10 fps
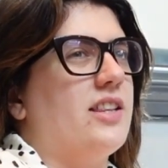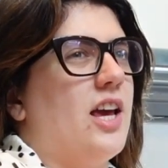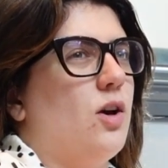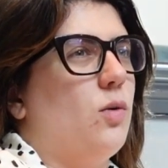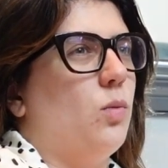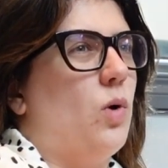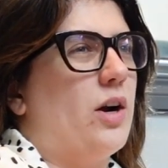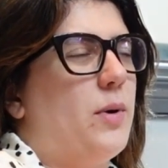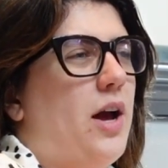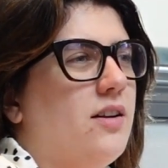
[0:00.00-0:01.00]
I think,
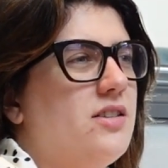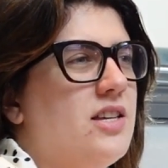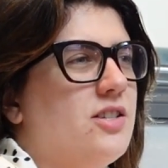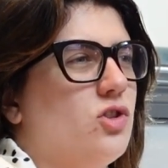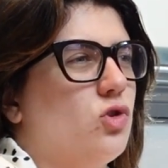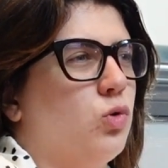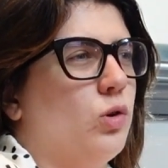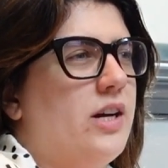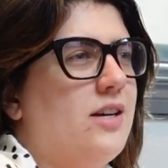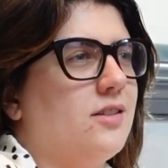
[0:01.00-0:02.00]
what are we on? Season
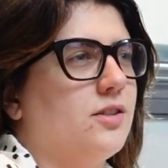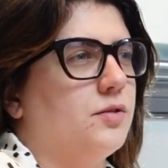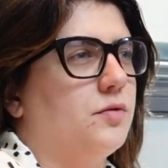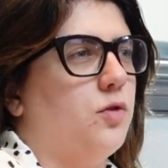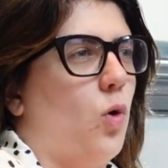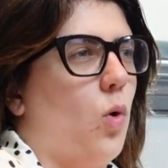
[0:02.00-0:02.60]
3, season 4?